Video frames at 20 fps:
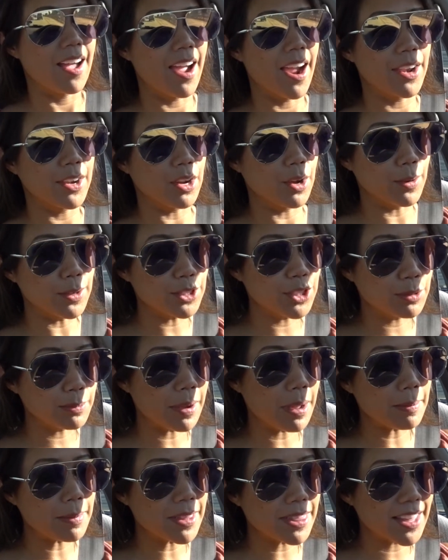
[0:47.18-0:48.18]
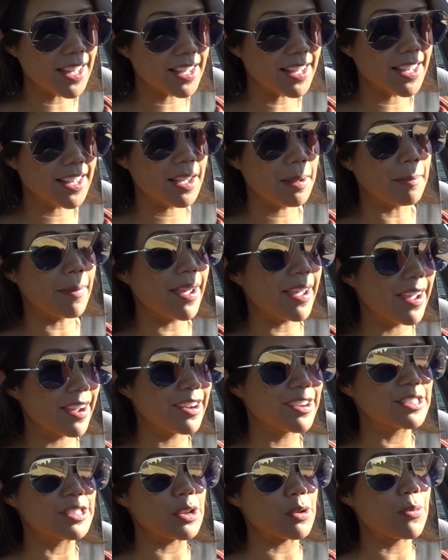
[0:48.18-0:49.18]
I know what you might be thinking, my
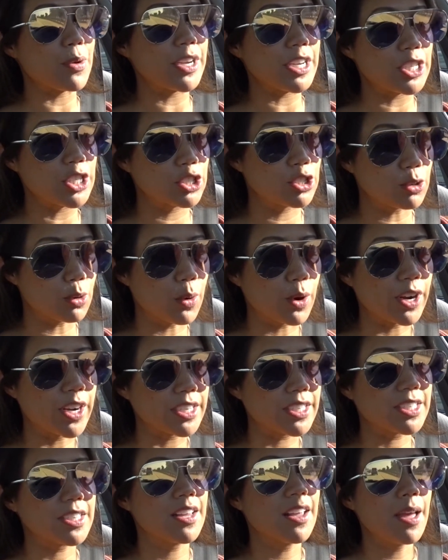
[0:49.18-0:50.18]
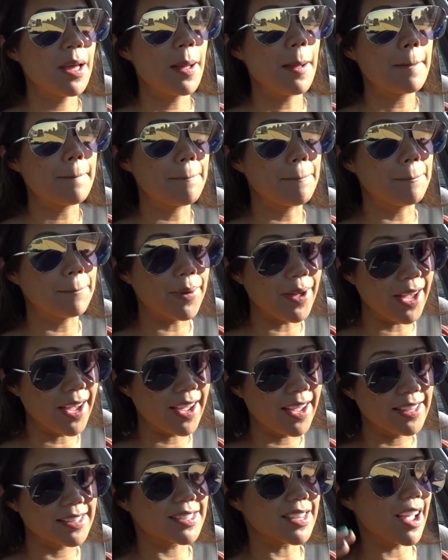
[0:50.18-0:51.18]
hair is already short,
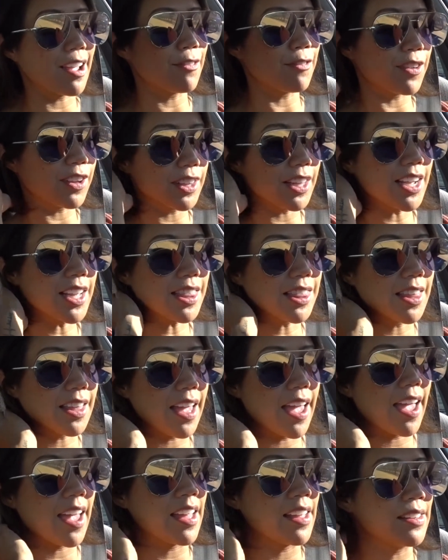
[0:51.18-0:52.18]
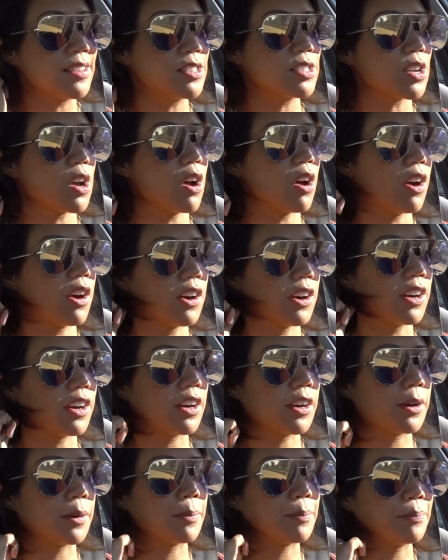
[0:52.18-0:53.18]
but I feel like the ends
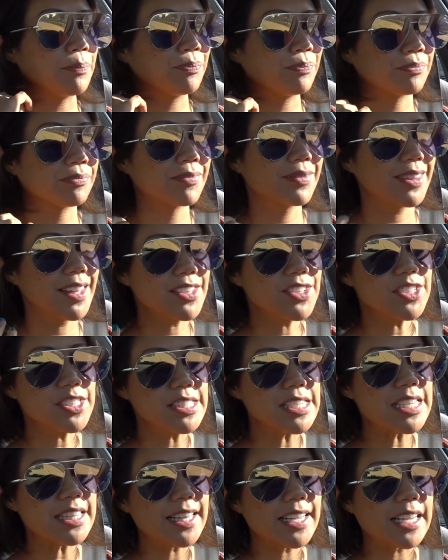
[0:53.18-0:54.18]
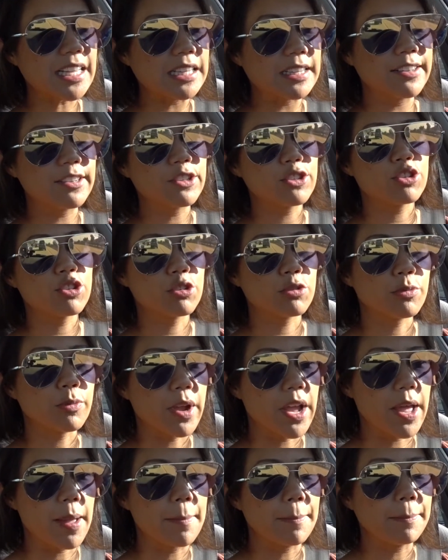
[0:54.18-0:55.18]
are, they just need like a little
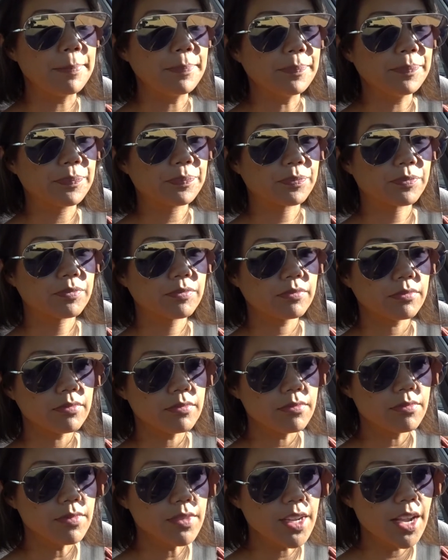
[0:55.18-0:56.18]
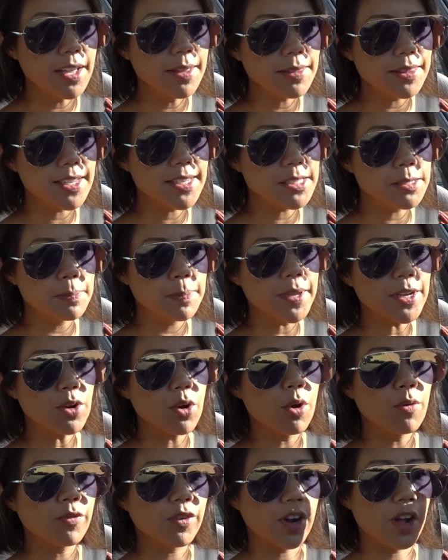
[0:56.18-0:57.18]
trim. I, it's been
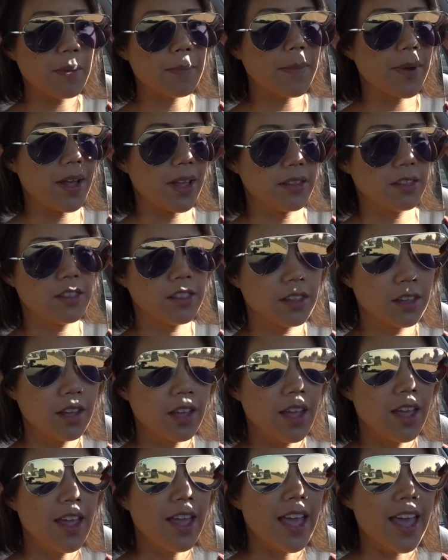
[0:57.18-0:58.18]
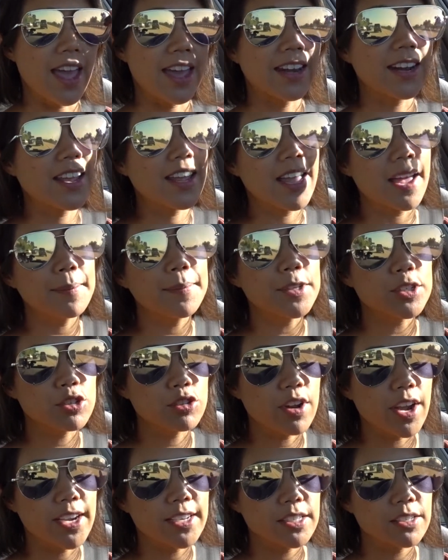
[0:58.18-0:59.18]
over a month and I am
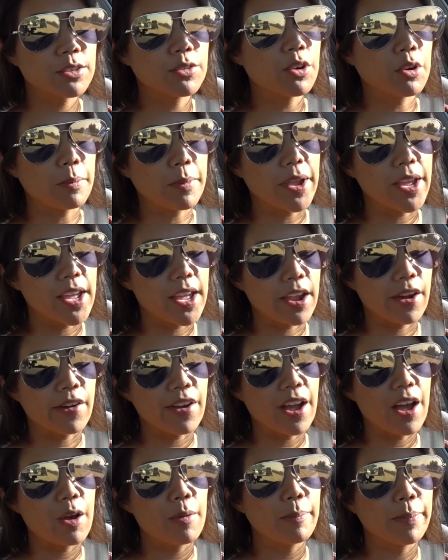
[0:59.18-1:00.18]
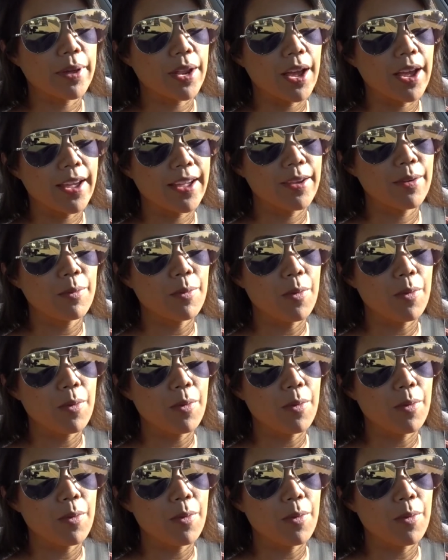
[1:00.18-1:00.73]
trying to grow my hair out, but I